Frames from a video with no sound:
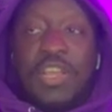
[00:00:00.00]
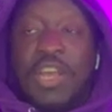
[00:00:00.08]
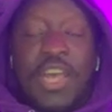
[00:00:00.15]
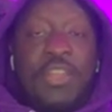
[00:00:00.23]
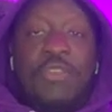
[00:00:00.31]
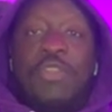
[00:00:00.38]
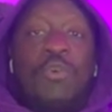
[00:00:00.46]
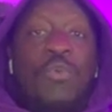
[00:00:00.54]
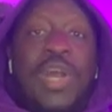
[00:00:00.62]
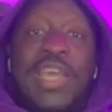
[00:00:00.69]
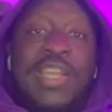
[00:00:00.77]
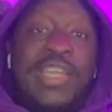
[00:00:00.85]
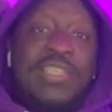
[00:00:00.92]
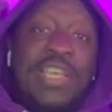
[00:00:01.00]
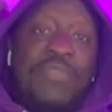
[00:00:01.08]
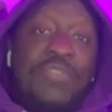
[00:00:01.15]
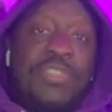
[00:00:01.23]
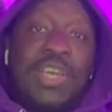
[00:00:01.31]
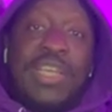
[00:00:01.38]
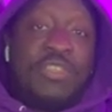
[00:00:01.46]
I don't know why it needs
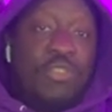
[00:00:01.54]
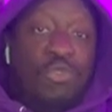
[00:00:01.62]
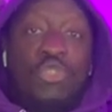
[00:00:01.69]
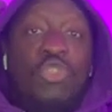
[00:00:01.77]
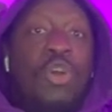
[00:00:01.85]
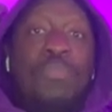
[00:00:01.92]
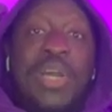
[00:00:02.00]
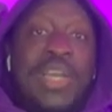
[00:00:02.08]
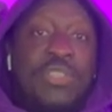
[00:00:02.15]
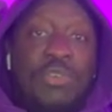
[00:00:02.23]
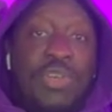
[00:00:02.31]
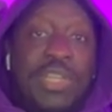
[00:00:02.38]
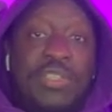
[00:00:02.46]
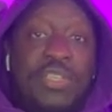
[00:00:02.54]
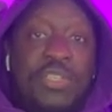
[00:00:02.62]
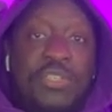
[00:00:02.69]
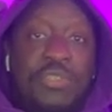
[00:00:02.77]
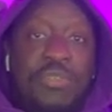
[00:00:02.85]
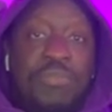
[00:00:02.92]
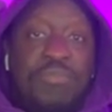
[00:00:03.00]
advertising. Who's not buying toilet
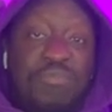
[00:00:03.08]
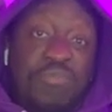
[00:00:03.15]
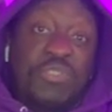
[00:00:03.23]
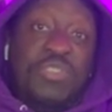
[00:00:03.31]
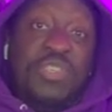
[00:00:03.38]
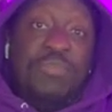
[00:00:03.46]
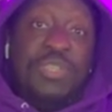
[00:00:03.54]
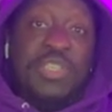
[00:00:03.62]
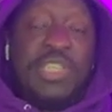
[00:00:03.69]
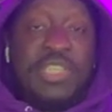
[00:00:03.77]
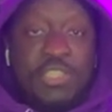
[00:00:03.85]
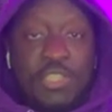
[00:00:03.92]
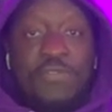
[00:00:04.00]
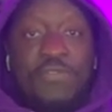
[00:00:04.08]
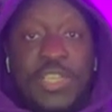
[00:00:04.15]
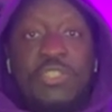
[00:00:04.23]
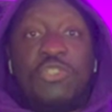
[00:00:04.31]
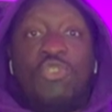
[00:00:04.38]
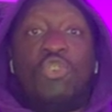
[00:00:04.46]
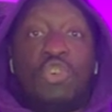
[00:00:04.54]
tissue? Do you know what I mean? There's just
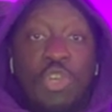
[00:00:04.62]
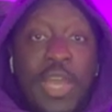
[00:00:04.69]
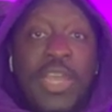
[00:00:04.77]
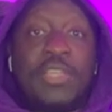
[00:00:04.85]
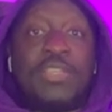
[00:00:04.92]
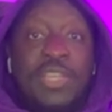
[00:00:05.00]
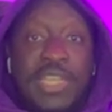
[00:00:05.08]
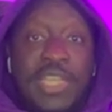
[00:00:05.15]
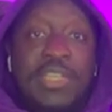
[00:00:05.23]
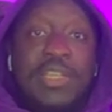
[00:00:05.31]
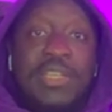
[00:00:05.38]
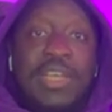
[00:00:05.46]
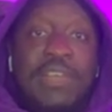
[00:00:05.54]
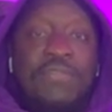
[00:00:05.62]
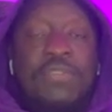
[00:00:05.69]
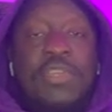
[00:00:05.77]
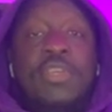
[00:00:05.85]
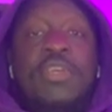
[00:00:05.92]
things you're going to need in life.